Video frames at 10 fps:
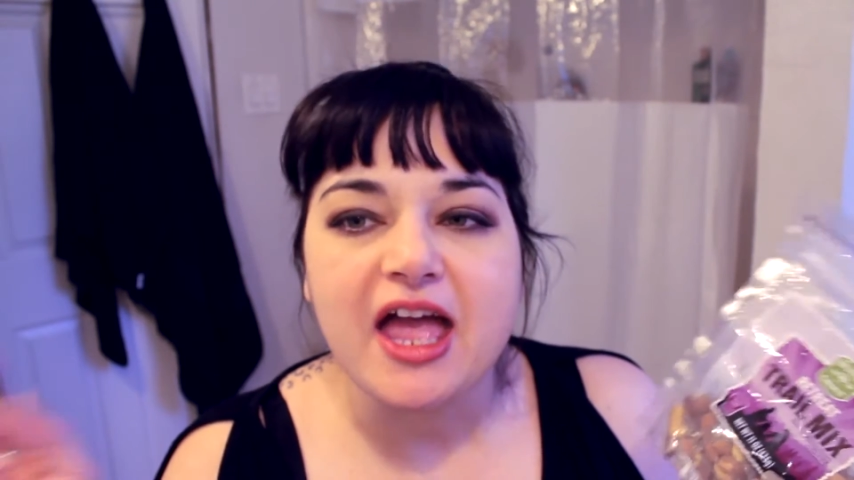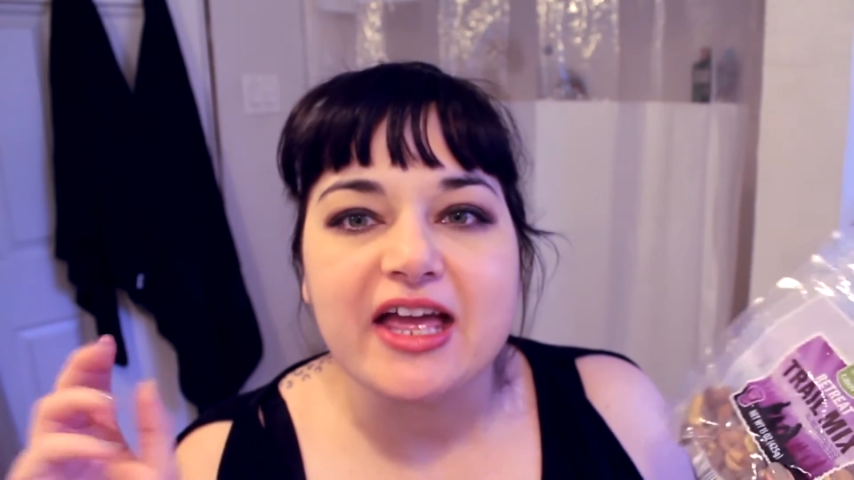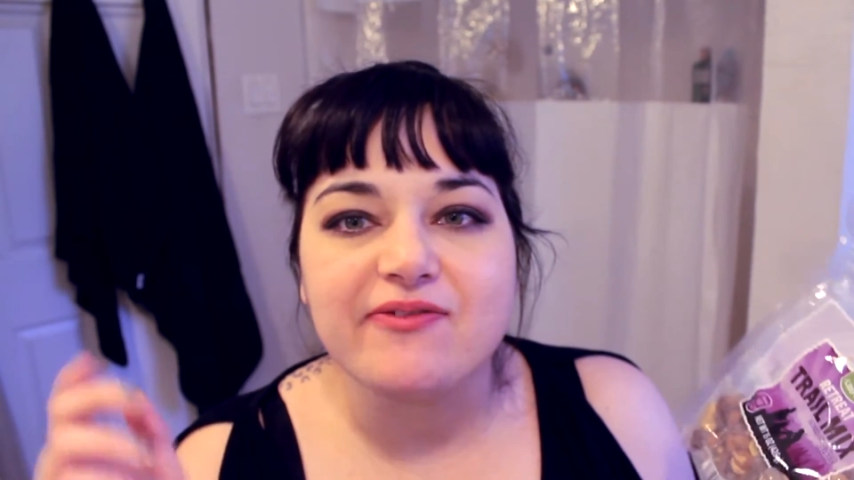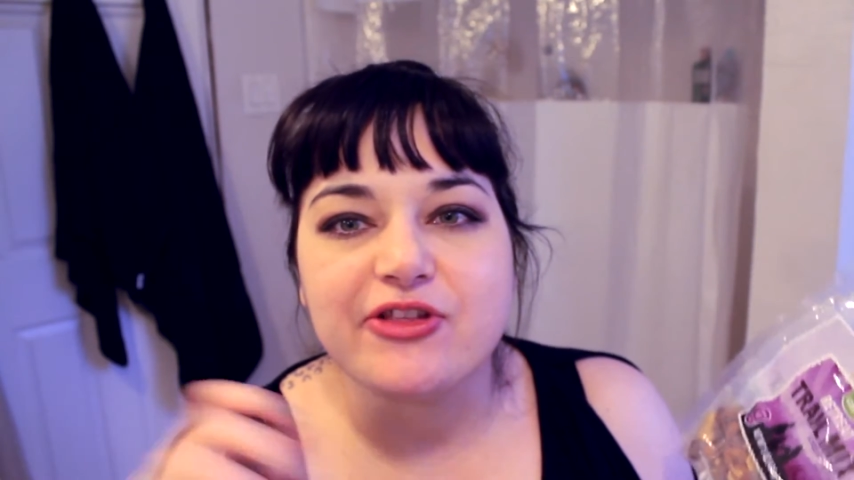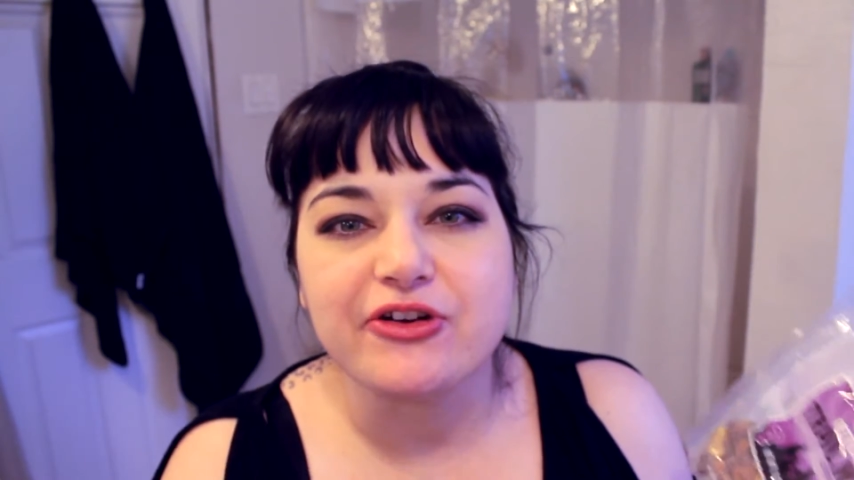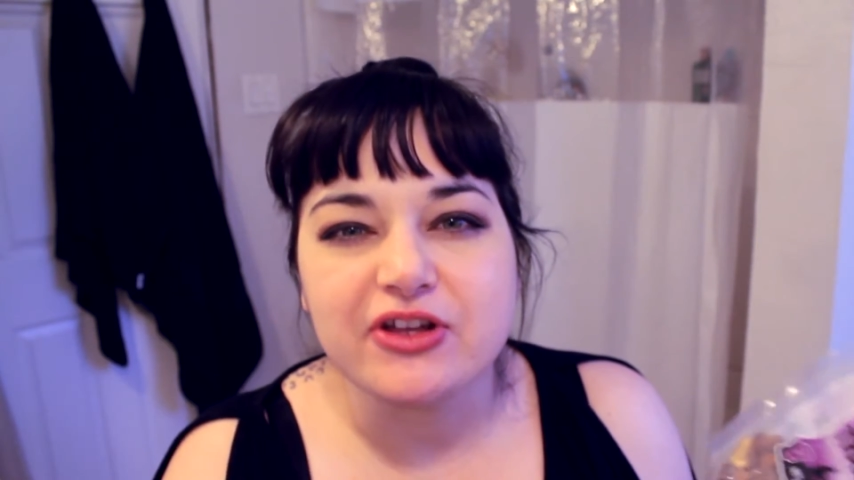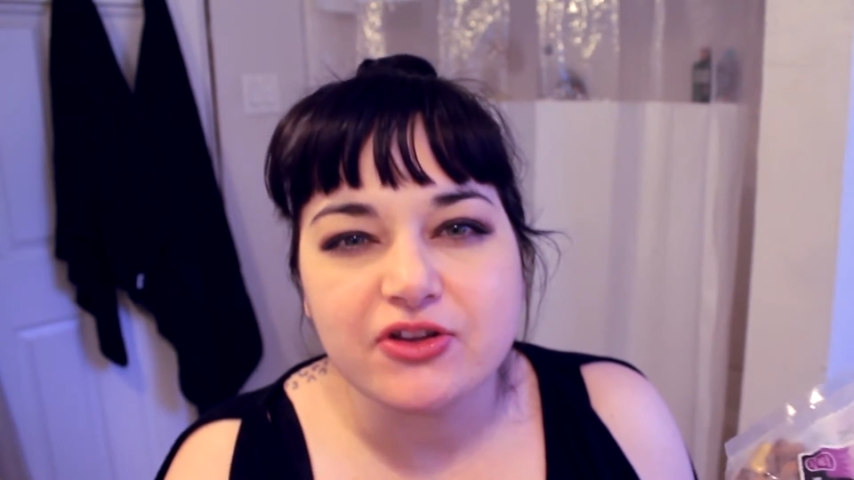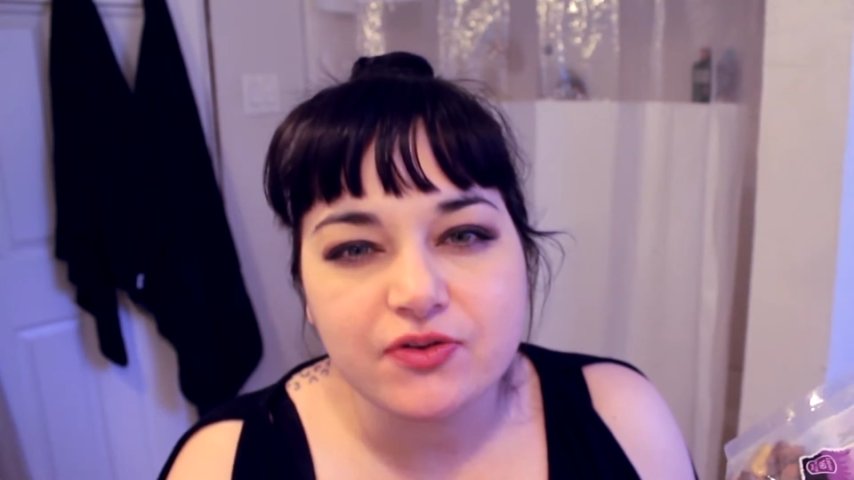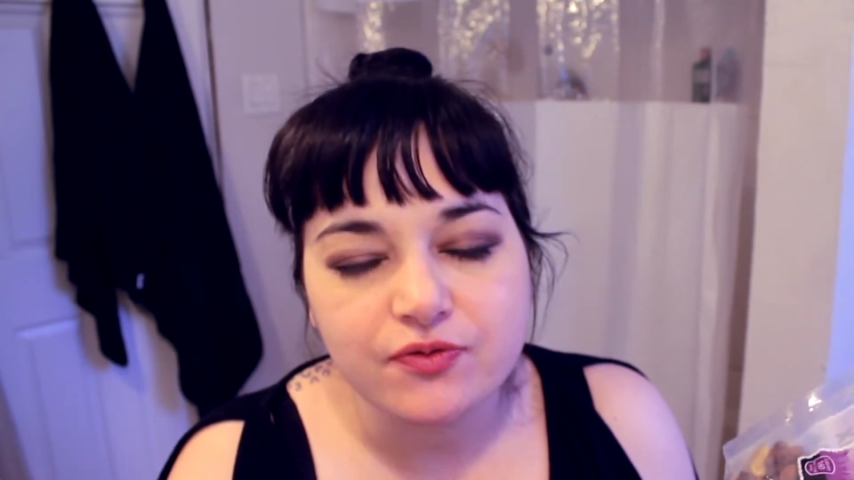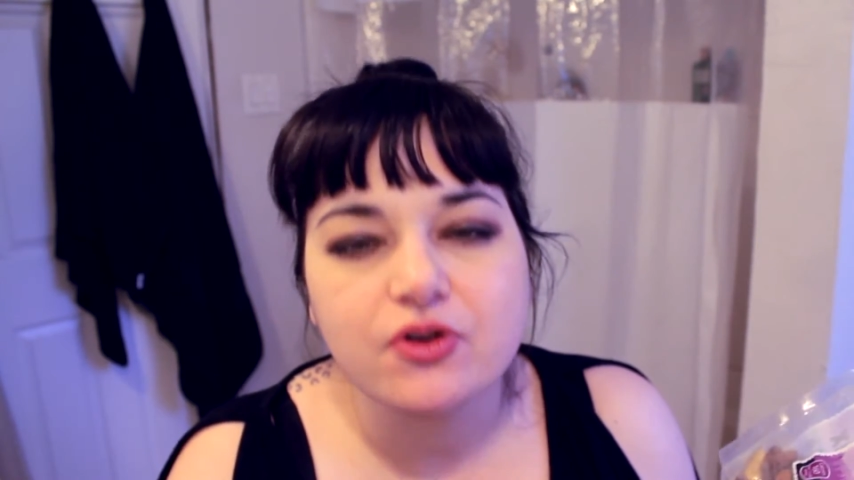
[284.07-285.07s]
If there
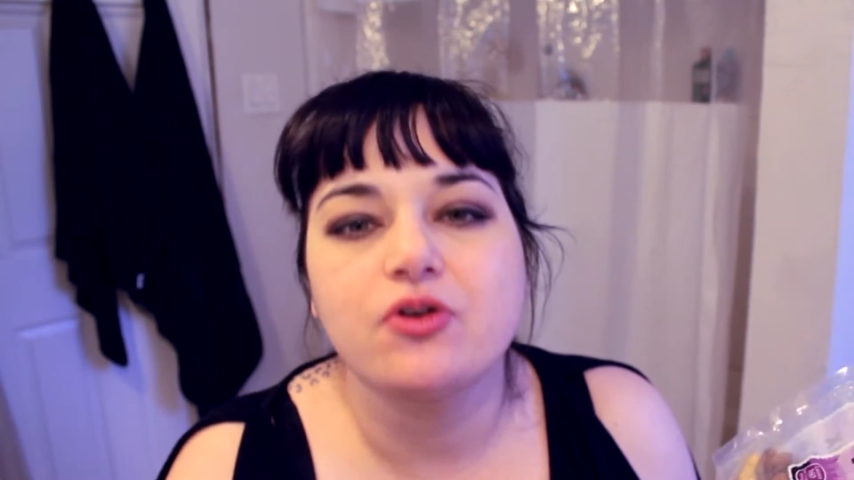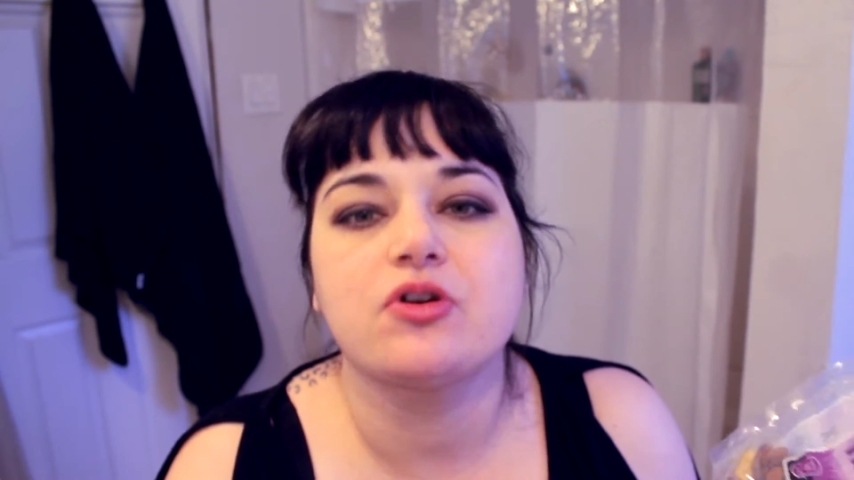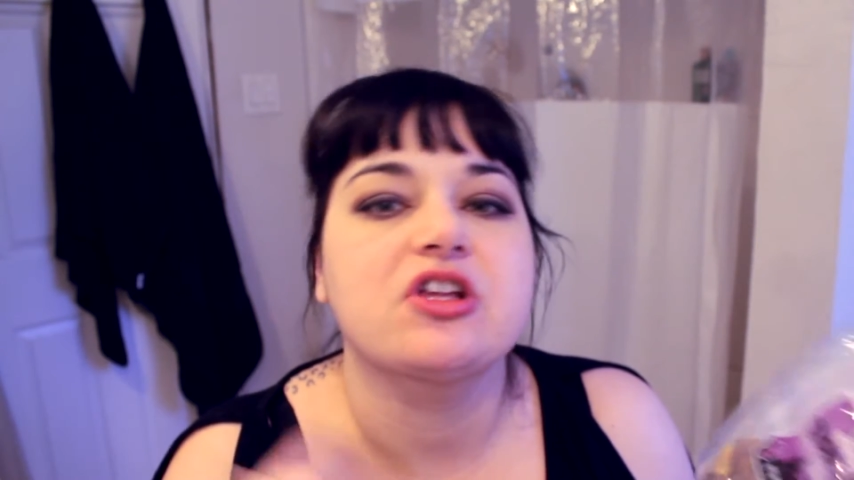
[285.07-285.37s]
is food,